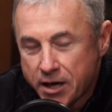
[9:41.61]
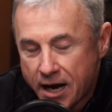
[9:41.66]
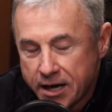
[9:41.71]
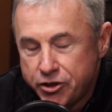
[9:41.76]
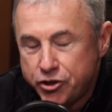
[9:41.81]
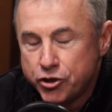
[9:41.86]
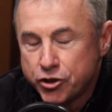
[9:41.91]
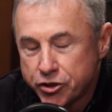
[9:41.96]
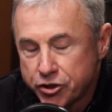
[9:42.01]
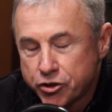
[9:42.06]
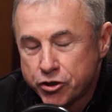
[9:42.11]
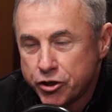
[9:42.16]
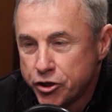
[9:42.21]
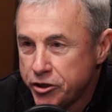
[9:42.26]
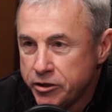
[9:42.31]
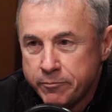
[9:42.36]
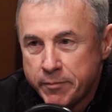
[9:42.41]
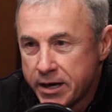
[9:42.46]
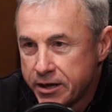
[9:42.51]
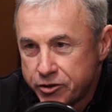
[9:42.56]
just
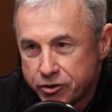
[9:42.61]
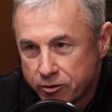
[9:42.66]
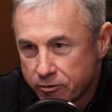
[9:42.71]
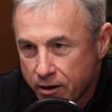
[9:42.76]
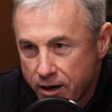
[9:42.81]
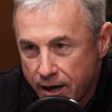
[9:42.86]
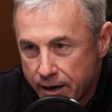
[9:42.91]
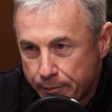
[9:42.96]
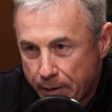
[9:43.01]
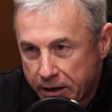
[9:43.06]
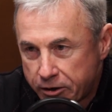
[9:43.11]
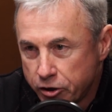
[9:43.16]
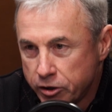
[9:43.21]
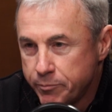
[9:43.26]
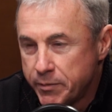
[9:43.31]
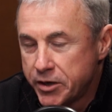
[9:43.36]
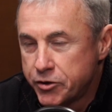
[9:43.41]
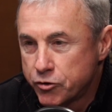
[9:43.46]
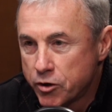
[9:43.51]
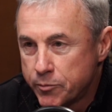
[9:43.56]
couldn't measure up. I couldn't
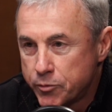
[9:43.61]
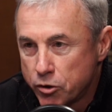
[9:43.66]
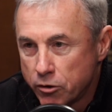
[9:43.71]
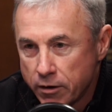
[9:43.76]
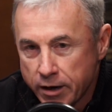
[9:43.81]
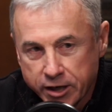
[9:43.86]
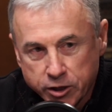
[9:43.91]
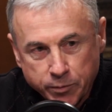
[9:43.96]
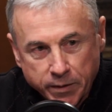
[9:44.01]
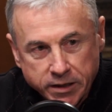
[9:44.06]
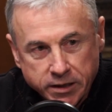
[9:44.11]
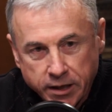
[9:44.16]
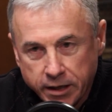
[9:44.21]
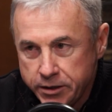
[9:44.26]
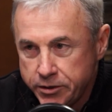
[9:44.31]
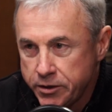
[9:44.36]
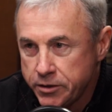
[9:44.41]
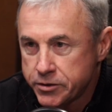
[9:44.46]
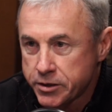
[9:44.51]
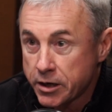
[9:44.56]
measure up to her
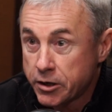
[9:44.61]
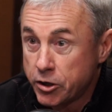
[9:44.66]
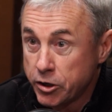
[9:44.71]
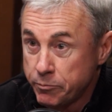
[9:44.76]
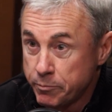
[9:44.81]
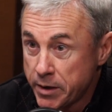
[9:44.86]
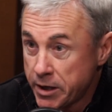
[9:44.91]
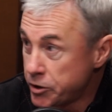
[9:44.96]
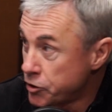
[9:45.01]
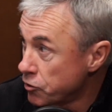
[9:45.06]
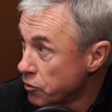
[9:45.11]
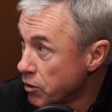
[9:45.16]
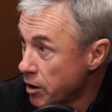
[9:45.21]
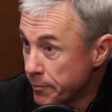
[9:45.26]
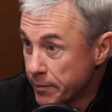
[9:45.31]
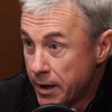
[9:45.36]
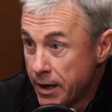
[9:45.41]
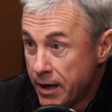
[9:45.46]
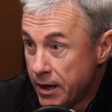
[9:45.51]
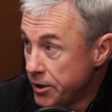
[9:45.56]
expectations. I couldn't measure
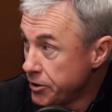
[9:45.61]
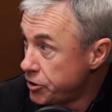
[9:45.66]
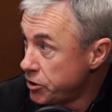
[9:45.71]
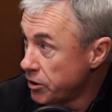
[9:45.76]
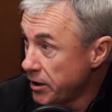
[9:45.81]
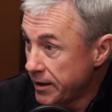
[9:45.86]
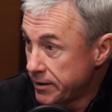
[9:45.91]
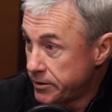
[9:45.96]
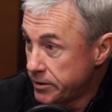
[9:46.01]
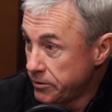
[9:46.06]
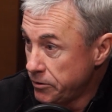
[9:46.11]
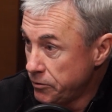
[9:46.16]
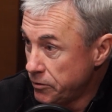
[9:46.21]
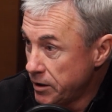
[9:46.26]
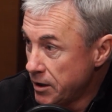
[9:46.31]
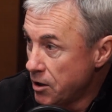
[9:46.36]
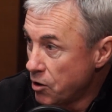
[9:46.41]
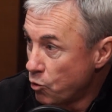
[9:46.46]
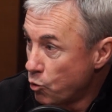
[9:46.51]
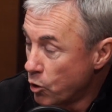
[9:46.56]
up to
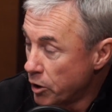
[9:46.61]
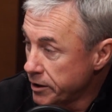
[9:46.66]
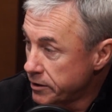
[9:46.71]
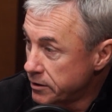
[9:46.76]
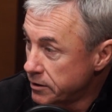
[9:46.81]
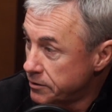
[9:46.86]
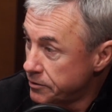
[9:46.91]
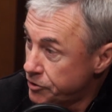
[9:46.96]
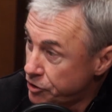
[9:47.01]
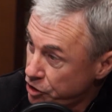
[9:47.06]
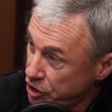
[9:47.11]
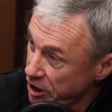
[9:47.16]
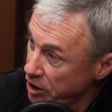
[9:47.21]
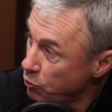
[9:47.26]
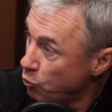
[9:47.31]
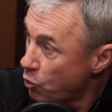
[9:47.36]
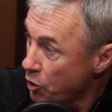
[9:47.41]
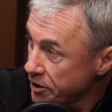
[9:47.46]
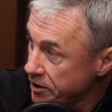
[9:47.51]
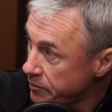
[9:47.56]
what she
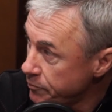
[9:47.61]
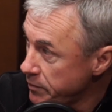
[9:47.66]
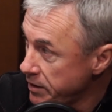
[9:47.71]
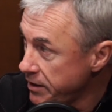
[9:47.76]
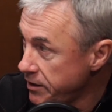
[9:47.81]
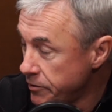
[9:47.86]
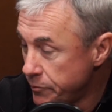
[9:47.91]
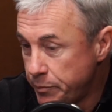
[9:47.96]
wanted me to